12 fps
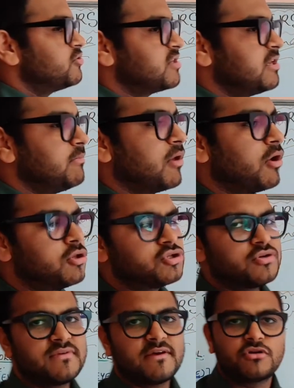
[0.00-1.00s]
ischemia,
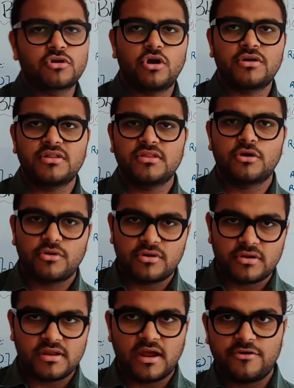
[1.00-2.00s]
also we have the clot in the
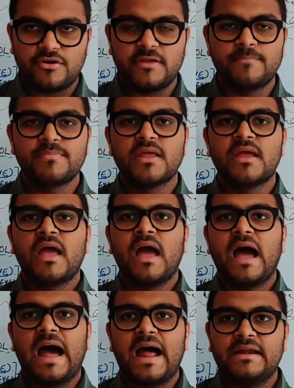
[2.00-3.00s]
coronary artery
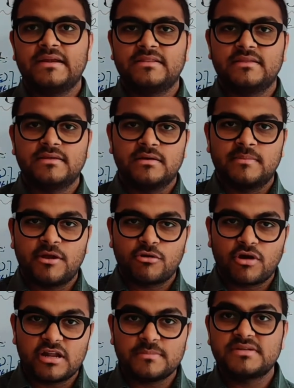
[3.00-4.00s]
and the
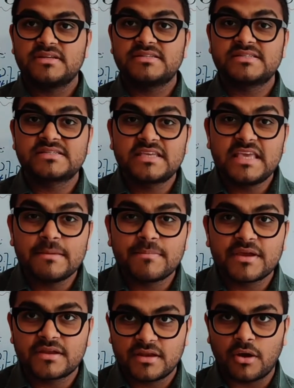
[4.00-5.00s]
myocardium is
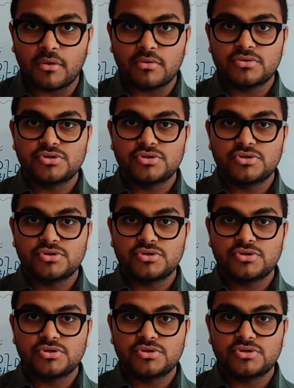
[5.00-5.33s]
ischemic now.